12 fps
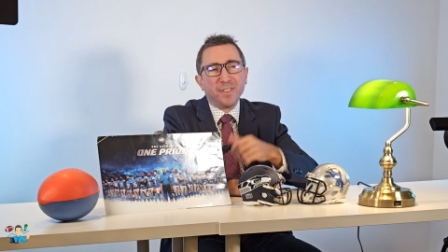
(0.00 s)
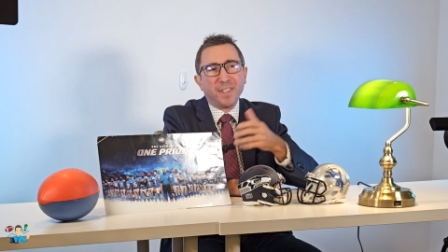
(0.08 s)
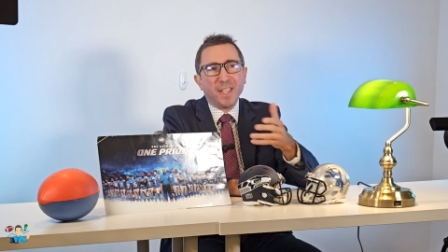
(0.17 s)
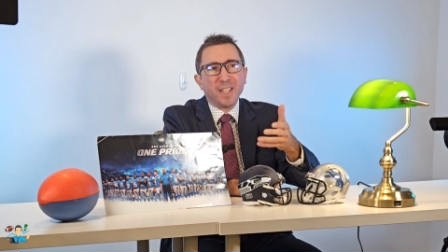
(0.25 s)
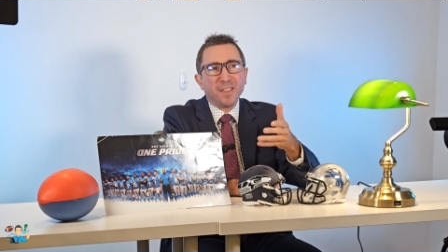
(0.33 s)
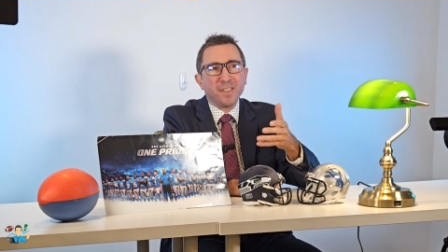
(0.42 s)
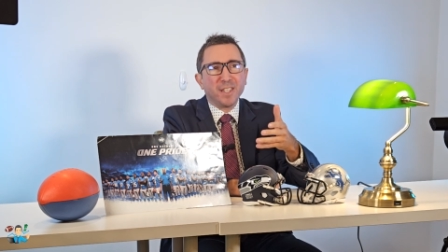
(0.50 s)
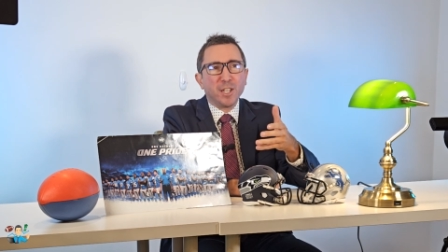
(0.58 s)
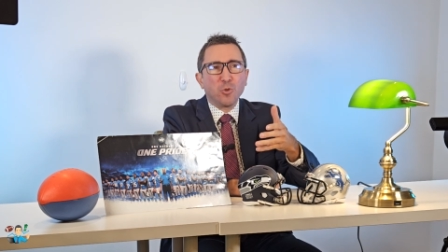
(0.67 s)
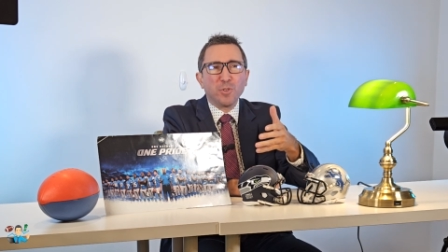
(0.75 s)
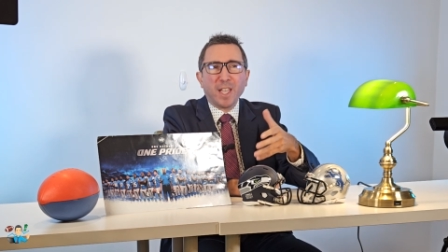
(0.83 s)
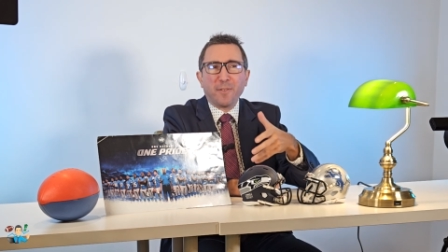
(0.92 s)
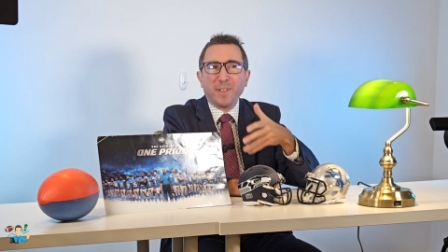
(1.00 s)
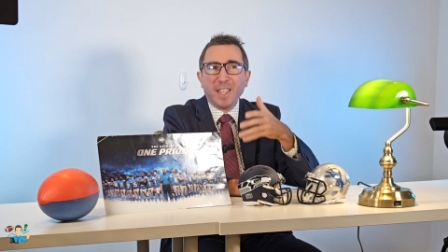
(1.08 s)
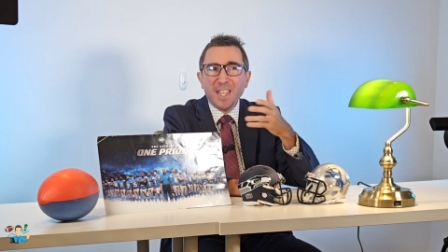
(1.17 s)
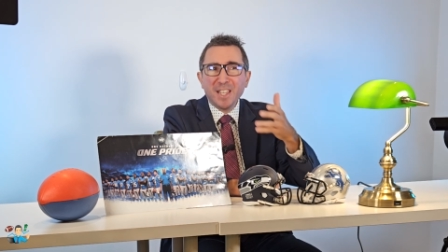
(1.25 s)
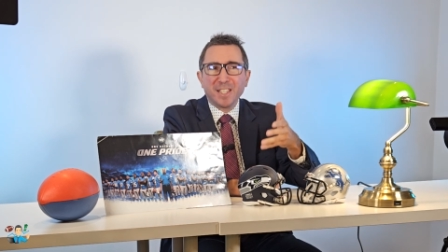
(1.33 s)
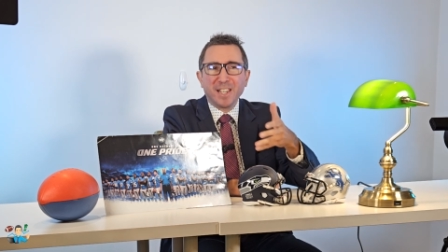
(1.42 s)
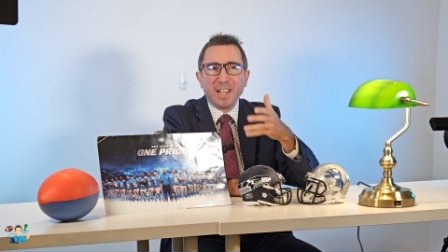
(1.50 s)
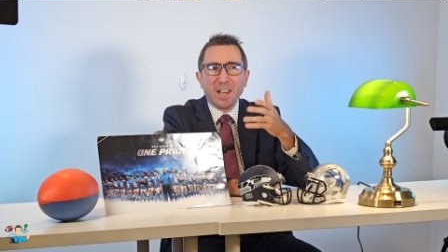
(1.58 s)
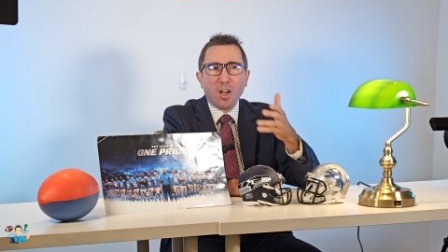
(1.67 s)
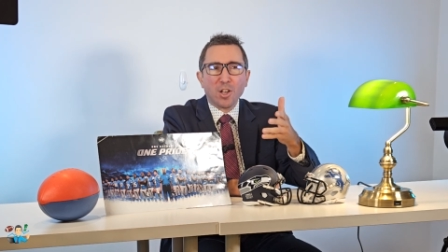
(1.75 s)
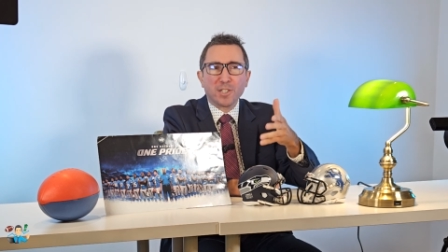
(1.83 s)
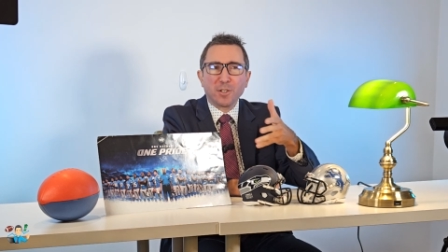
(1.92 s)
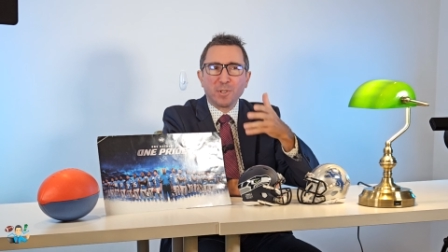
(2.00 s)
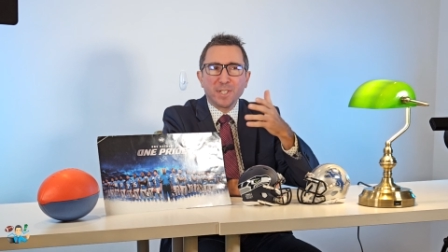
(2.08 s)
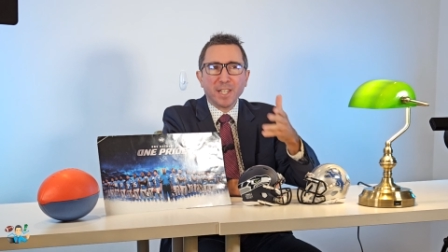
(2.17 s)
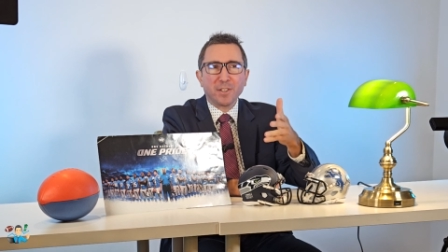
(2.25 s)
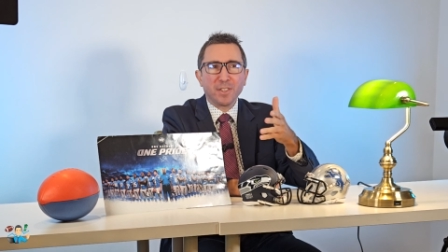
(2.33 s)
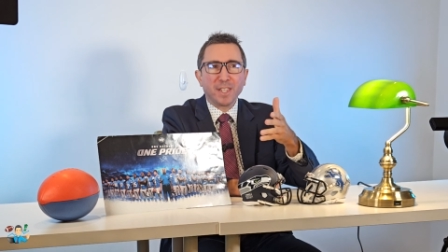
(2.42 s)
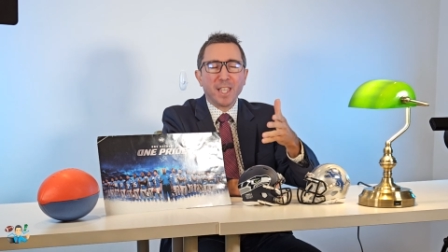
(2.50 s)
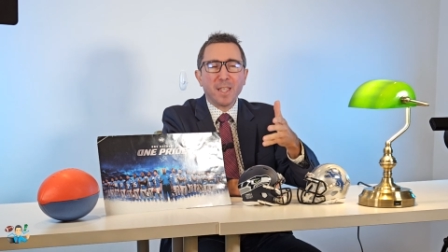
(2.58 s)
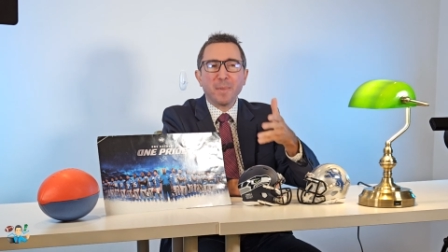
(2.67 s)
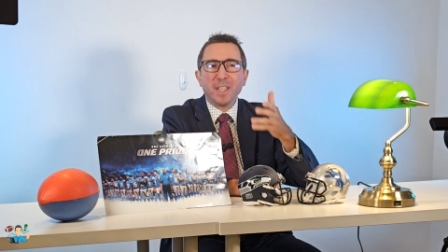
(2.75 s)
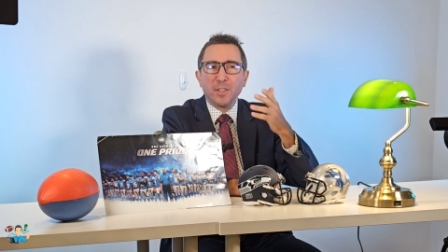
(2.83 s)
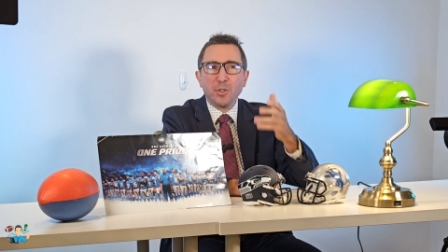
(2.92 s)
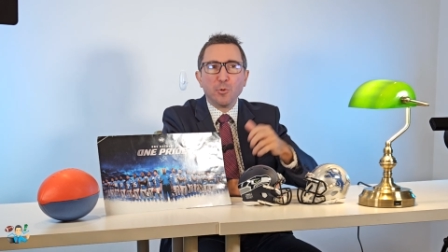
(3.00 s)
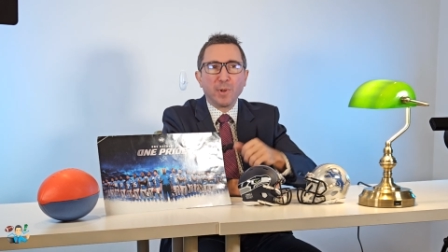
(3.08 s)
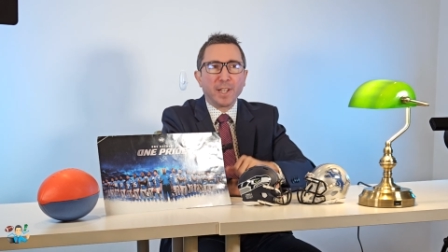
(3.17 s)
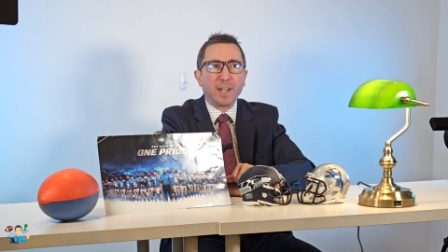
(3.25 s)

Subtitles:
Then, they could have easily lost their second game in New